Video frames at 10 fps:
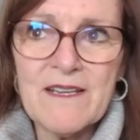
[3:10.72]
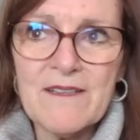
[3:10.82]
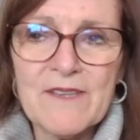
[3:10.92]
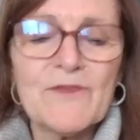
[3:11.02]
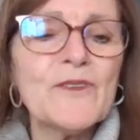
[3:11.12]

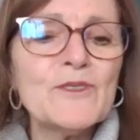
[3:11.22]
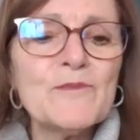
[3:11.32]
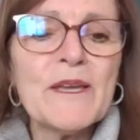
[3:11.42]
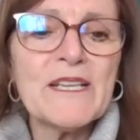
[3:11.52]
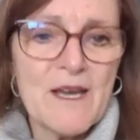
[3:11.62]
filled
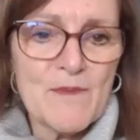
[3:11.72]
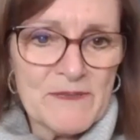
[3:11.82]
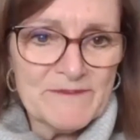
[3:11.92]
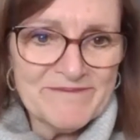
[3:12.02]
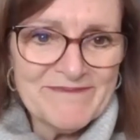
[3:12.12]
my cup,
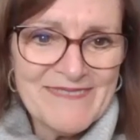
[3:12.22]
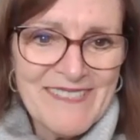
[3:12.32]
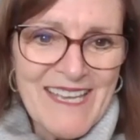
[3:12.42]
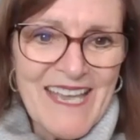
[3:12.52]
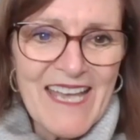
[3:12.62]

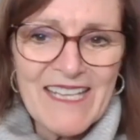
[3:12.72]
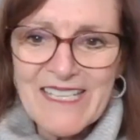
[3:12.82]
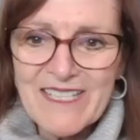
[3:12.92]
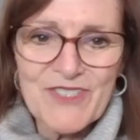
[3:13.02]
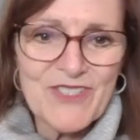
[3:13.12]
and
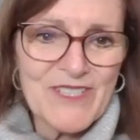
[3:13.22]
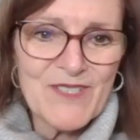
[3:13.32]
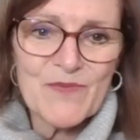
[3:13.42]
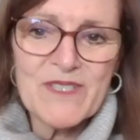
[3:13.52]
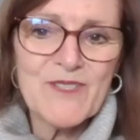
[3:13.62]
it just
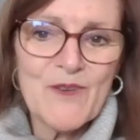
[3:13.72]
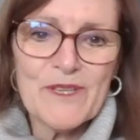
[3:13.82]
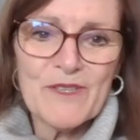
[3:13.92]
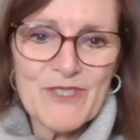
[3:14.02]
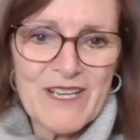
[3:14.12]
was so
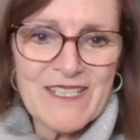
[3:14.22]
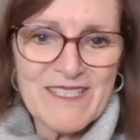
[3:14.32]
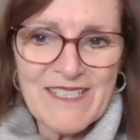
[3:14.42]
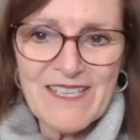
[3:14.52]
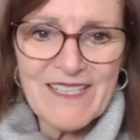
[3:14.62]

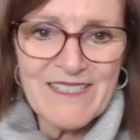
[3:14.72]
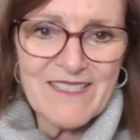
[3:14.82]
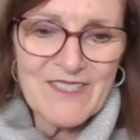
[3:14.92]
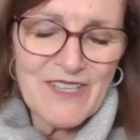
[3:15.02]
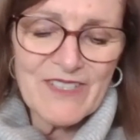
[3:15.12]
energizing and
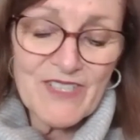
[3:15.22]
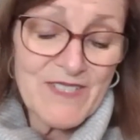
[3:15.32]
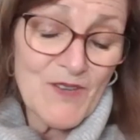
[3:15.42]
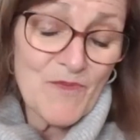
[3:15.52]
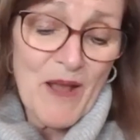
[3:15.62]
just
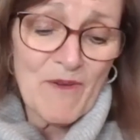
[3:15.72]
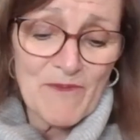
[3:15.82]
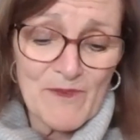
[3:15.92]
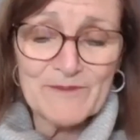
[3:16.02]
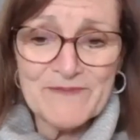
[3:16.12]
so
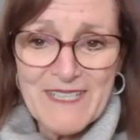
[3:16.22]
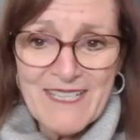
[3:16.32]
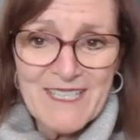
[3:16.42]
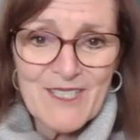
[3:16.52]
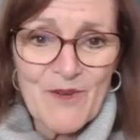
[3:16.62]
powerful.
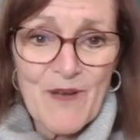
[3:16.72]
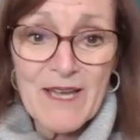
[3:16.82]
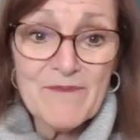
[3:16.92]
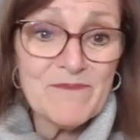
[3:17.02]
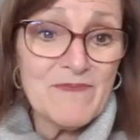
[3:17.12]
So
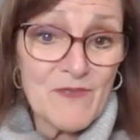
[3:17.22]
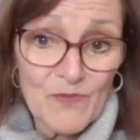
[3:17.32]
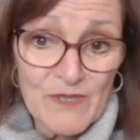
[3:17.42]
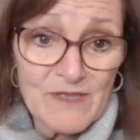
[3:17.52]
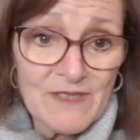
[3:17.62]
I'm
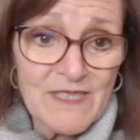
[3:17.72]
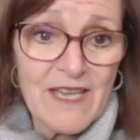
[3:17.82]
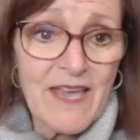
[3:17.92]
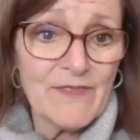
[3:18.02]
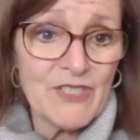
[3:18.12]
thrilled to
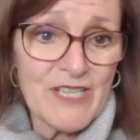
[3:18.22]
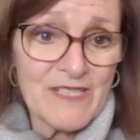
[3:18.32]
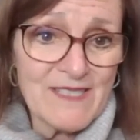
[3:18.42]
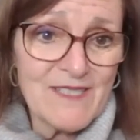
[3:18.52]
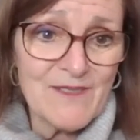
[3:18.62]
have a
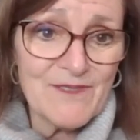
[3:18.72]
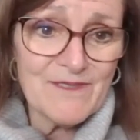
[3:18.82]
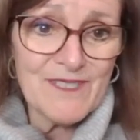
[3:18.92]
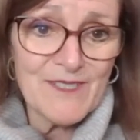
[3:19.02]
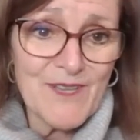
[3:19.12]
chance to
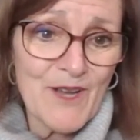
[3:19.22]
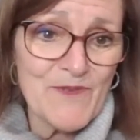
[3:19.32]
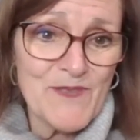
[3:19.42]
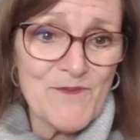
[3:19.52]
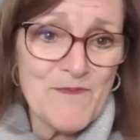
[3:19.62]
talk
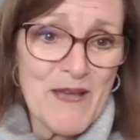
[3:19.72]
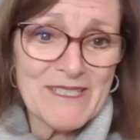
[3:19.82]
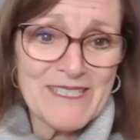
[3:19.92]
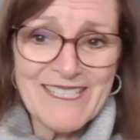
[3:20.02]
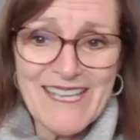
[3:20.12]
with you about
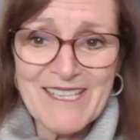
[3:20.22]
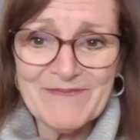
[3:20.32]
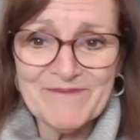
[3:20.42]
it today.